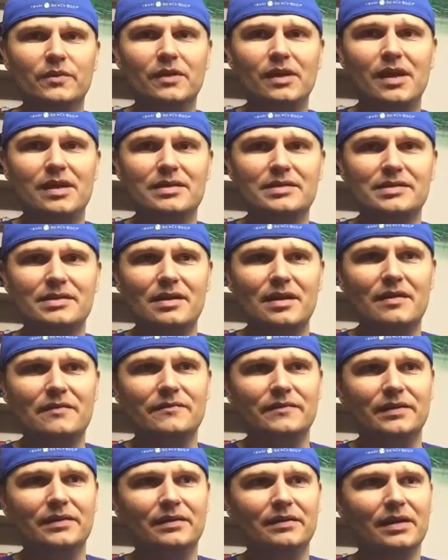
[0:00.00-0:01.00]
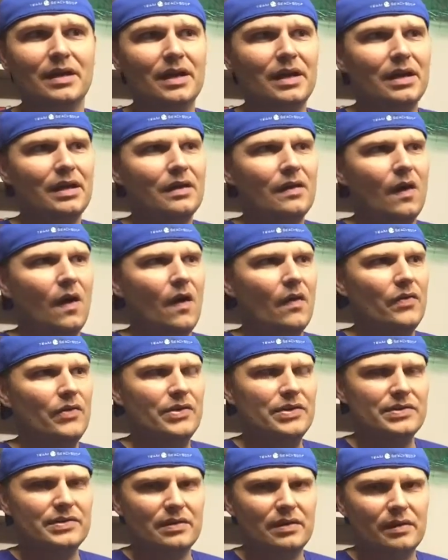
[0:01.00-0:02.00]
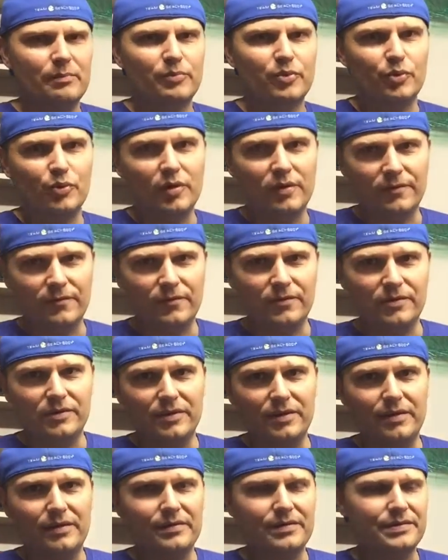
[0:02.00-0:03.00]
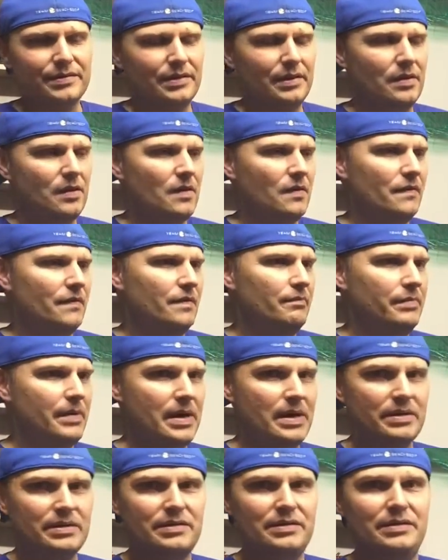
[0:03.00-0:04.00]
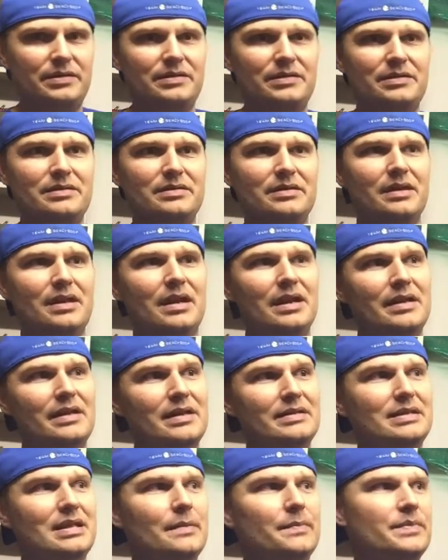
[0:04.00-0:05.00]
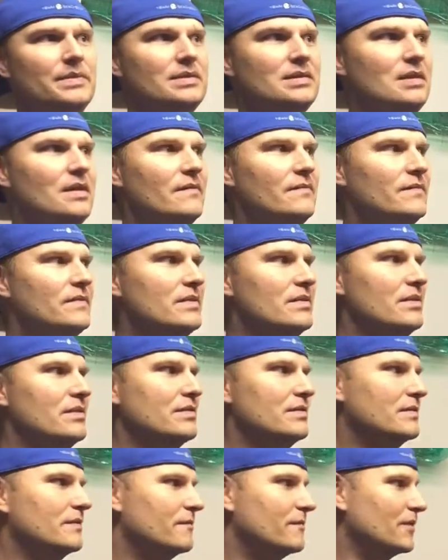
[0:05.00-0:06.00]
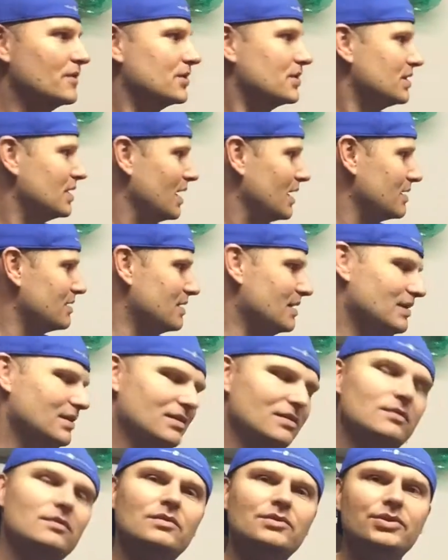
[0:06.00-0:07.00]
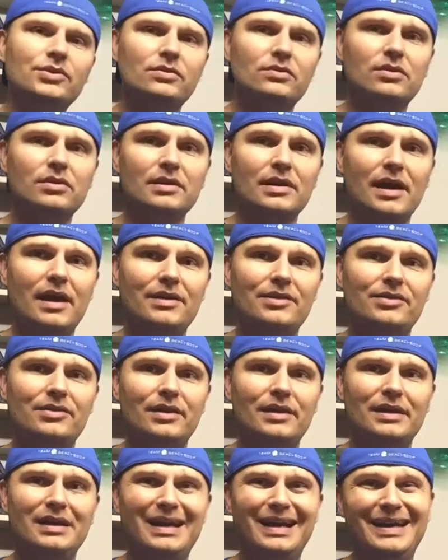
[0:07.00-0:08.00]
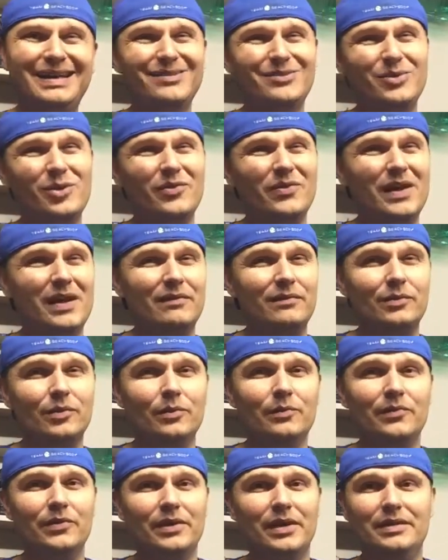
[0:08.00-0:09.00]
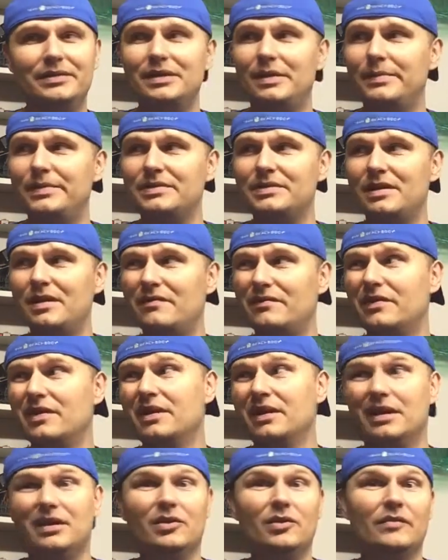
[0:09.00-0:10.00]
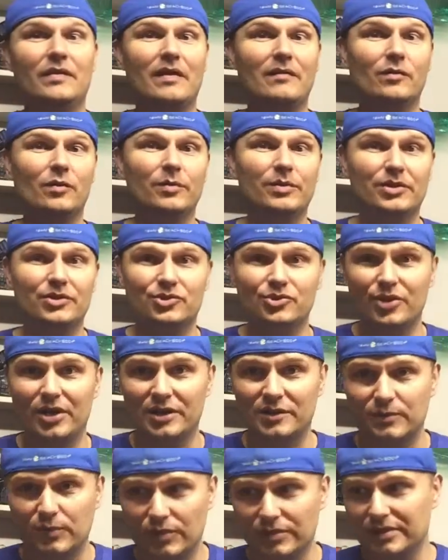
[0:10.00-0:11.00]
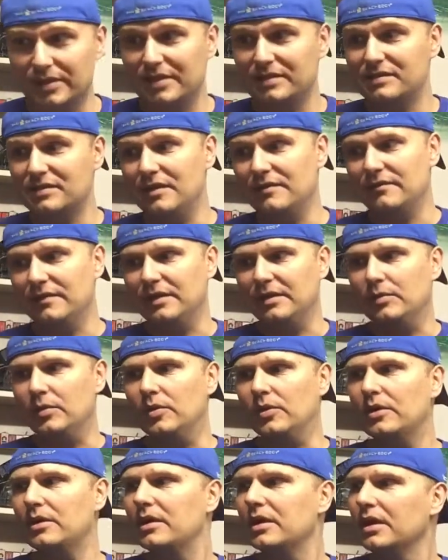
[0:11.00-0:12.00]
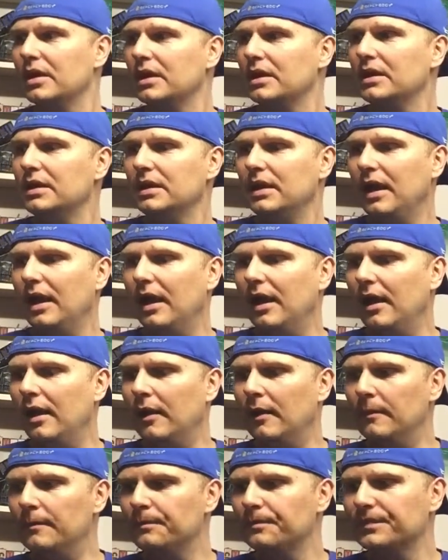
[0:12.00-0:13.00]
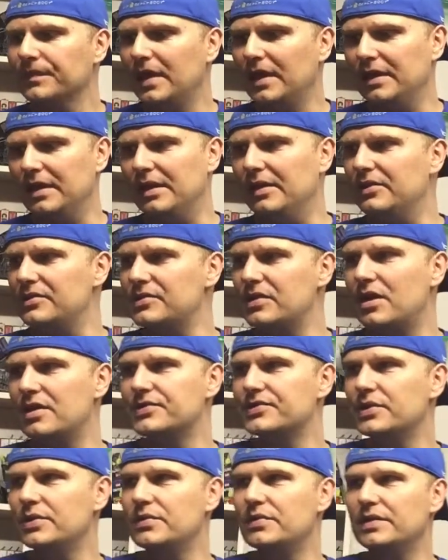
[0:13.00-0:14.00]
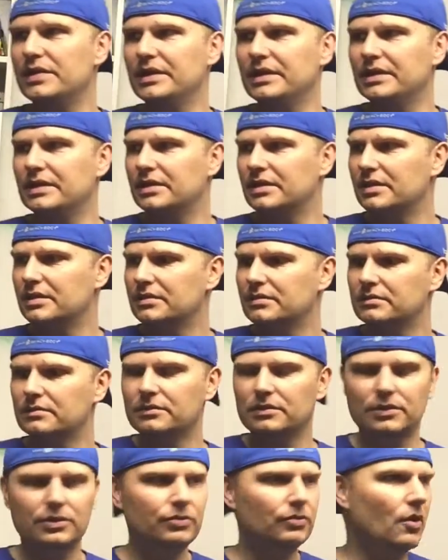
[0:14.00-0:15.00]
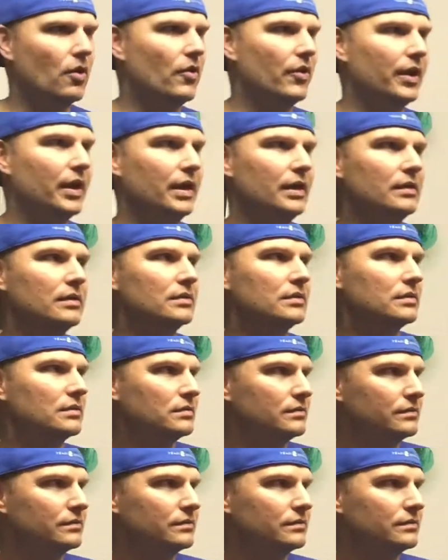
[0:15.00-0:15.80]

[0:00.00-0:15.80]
for a lot of stuff, and all the peripherals and all the boxes and all of that type of stuff are the first things that you look at, and you're like, I don't know if I have room for that type of stuff. I don't know if I have room to transport that stuff anymore. And then there's also the growing